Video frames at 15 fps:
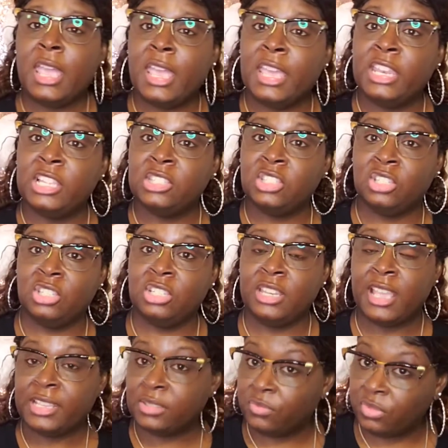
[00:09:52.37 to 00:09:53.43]
And until the
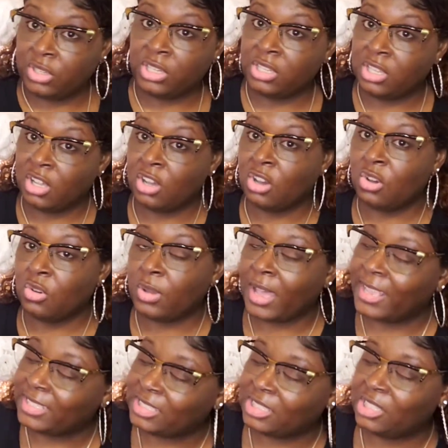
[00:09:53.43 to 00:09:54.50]
next video,
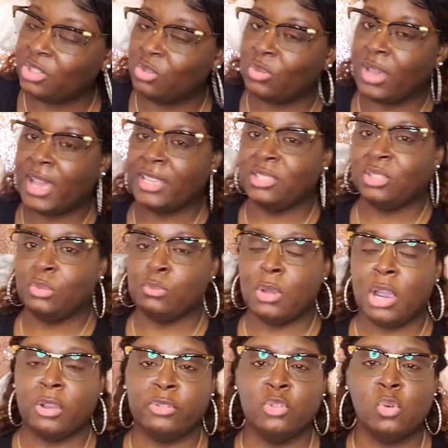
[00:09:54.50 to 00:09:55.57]
I see you guys
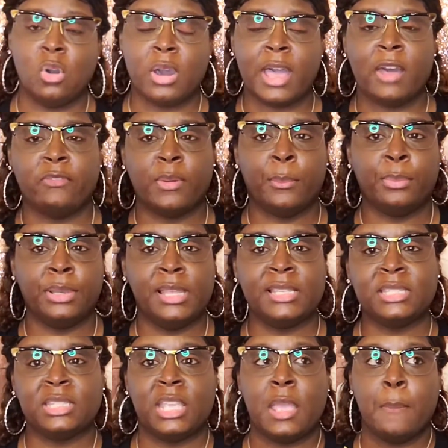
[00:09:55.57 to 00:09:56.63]
tomorrow. You all have a
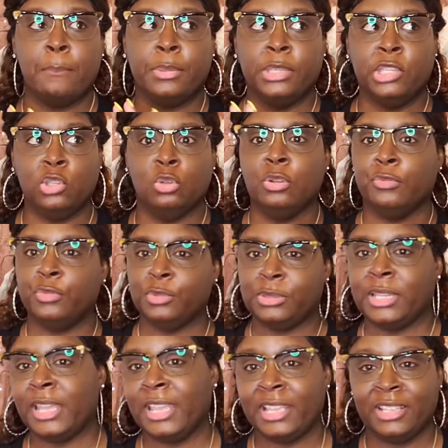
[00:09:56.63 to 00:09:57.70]
blessed and beautiful
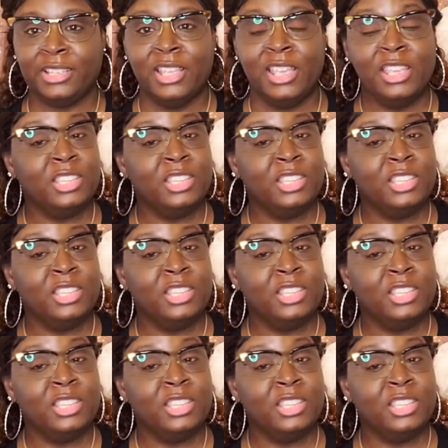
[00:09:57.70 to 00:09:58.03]
day.